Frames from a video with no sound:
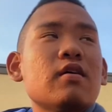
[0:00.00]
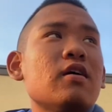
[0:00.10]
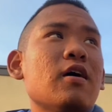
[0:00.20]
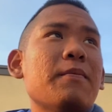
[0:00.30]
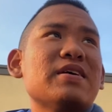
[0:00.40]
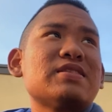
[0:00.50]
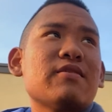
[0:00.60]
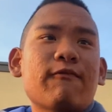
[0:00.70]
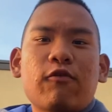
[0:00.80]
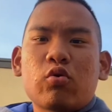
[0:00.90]
it makes
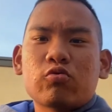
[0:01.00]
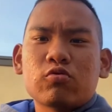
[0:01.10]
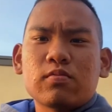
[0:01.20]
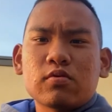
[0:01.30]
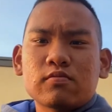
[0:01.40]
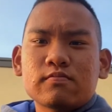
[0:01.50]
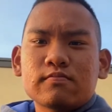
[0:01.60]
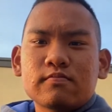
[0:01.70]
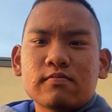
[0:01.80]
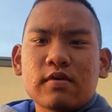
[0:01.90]
them vulnerable.
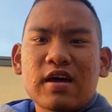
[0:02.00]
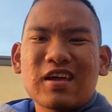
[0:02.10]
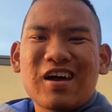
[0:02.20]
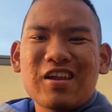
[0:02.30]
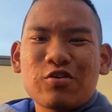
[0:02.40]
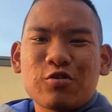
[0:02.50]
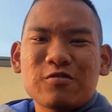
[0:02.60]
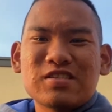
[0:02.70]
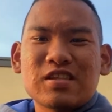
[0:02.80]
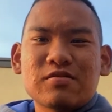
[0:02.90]
And it kind of
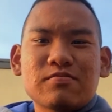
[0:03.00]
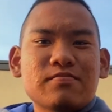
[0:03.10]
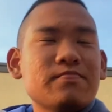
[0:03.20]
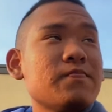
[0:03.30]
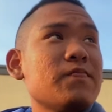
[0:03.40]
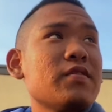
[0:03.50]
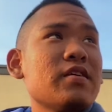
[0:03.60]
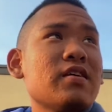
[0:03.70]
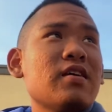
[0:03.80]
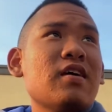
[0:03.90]
hurts
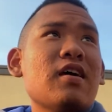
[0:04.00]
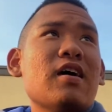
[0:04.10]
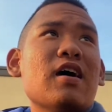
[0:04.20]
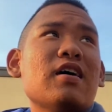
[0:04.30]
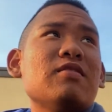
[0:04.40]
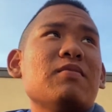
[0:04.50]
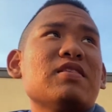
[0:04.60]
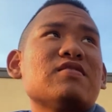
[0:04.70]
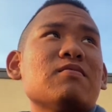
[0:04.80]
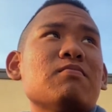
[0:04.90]
them. And it
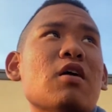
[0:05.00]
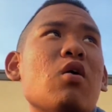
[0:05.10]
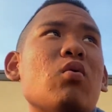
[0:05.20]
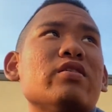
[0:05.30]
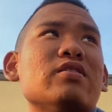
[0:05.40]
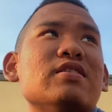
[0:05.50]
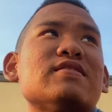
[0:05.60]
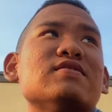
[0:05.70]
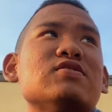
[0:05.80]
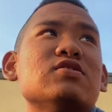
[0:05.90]
makes them not want to
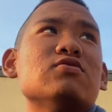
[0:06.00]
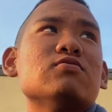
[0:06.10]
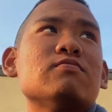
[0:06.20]
listen to you.